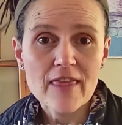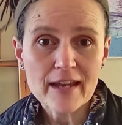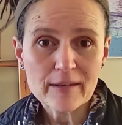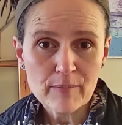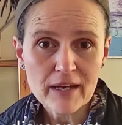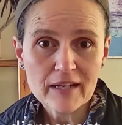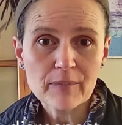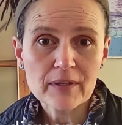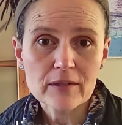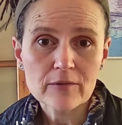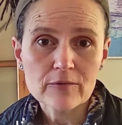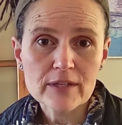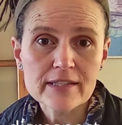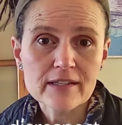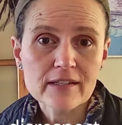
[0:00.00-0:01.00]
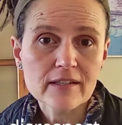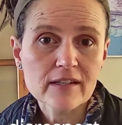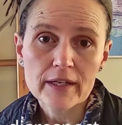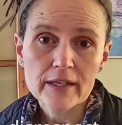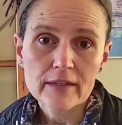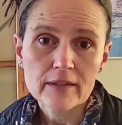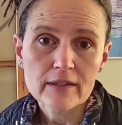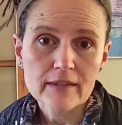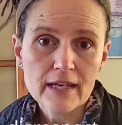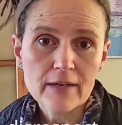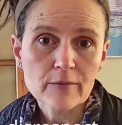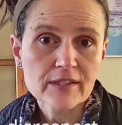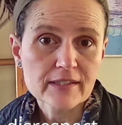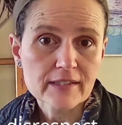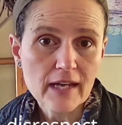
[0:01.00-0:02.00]
might be a reason that they
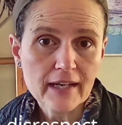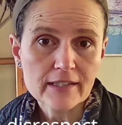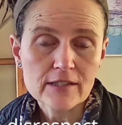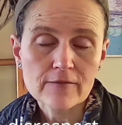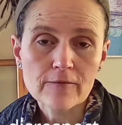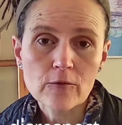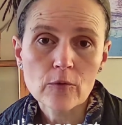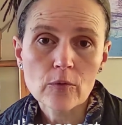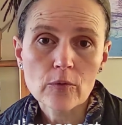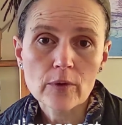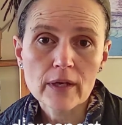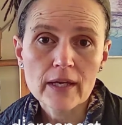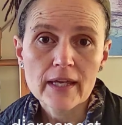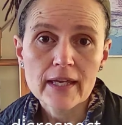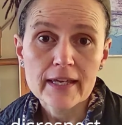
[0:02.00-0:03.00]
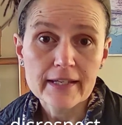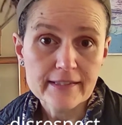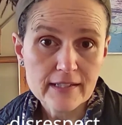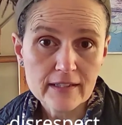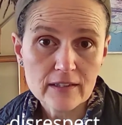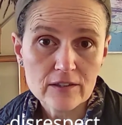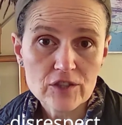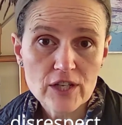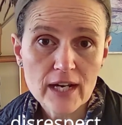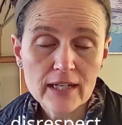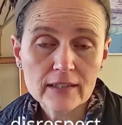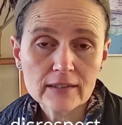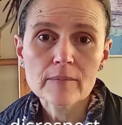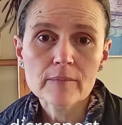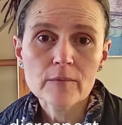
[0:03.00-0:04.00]
would cite for hitting the
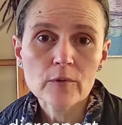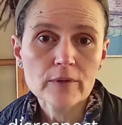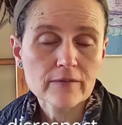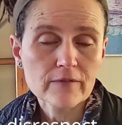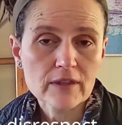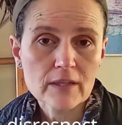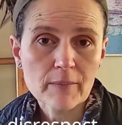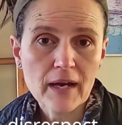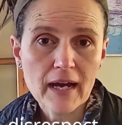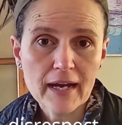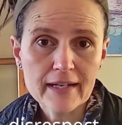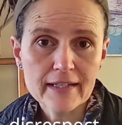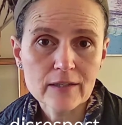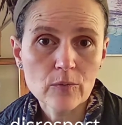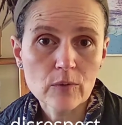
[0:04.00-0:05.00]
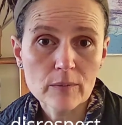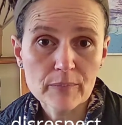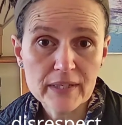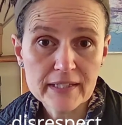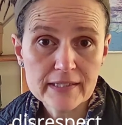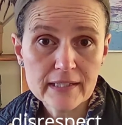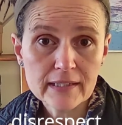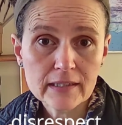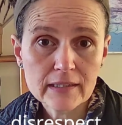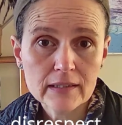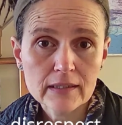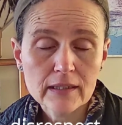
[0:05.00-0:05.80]
child or giving them a hiding or a beating.